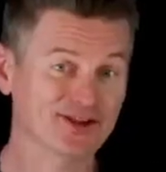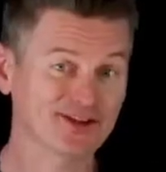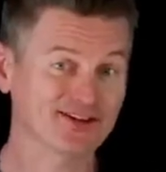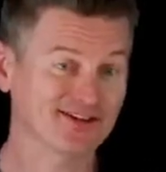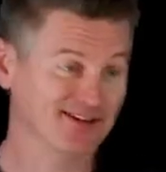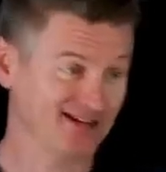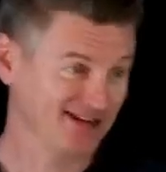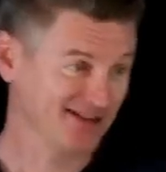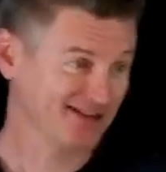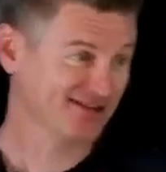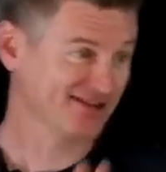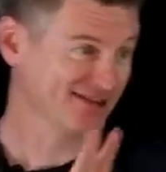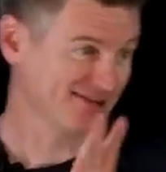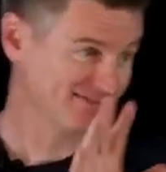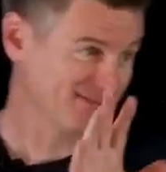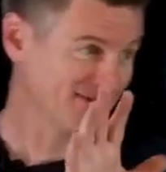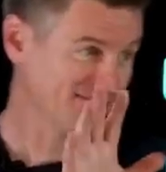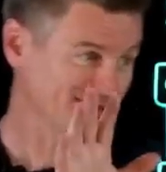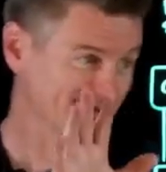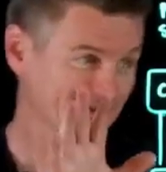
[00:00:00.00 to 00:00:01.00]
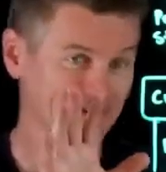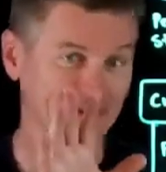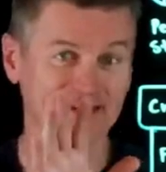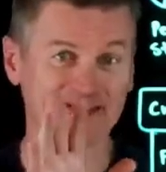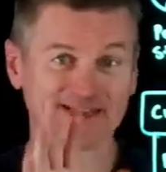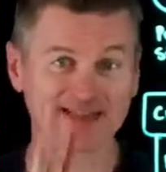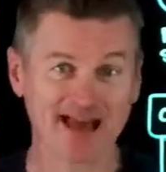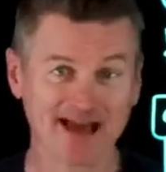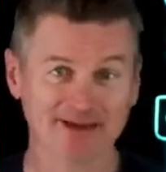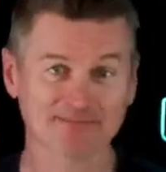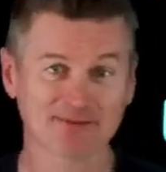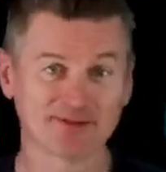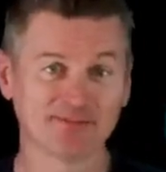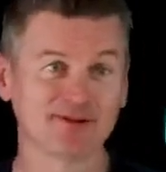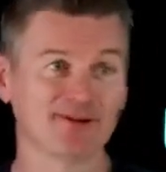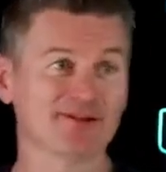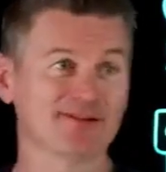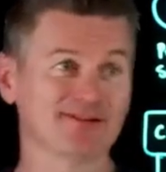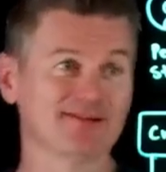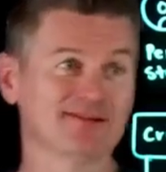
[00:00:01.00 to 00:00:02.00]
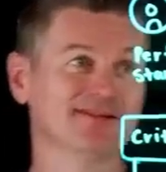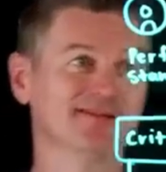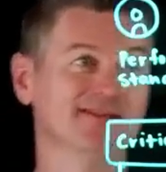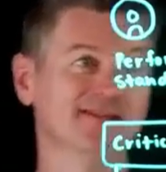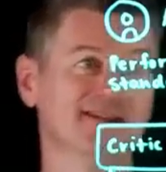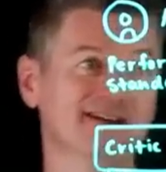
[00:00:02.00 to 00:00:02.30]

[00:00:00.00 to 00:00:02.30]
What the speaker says: agent is the most adaptable